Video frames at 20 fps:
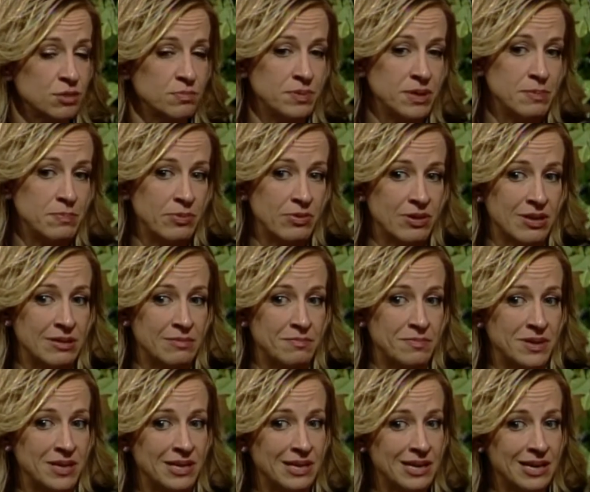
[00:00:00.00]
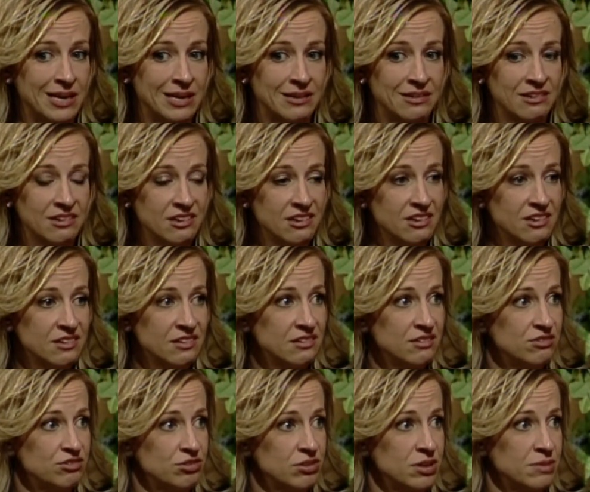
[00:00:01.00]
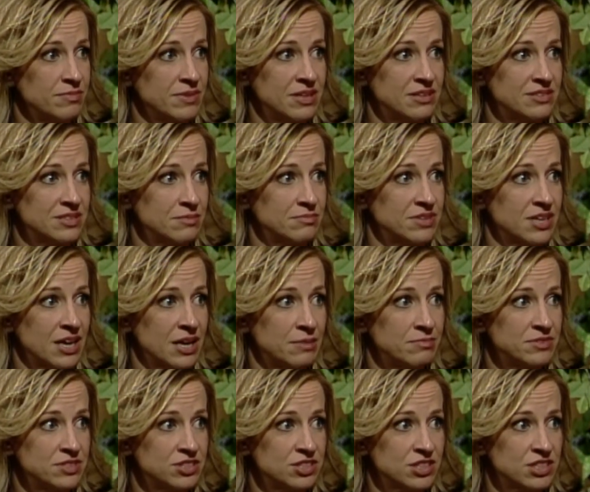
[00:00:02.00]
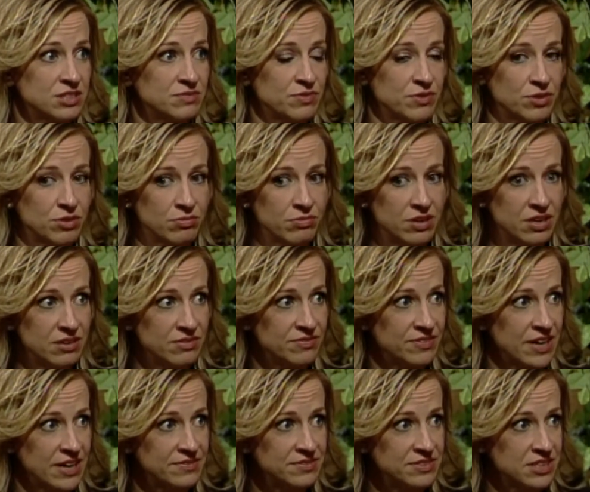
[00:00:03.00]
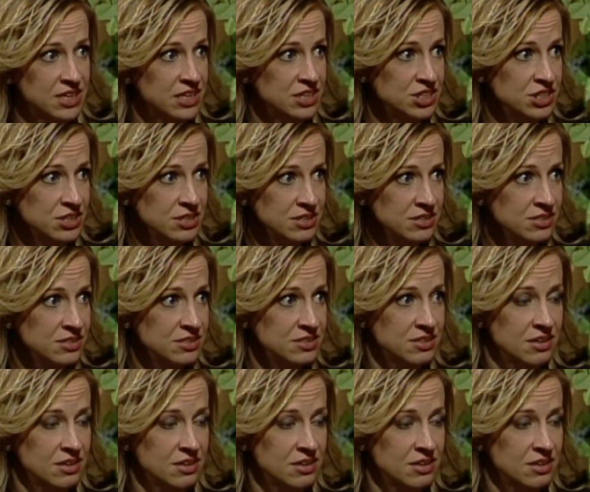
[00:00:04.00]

people can be in treatment sometimes just for 3 to 5 sessions.